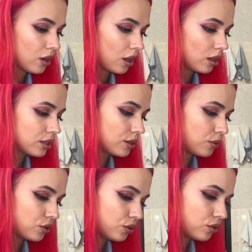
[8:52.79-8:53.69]
Also we
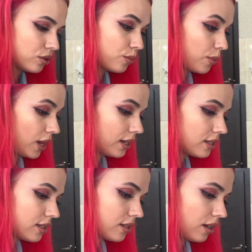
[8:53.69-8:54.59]
should
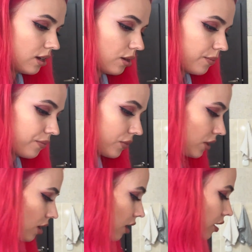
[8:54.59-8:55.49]
mix
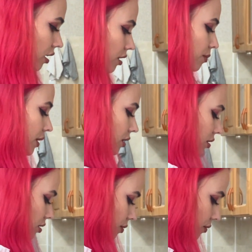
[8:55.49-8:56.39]
coconut milk
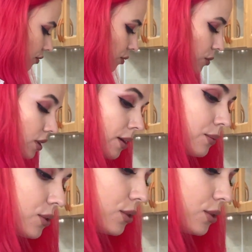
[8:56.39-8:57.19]
from time to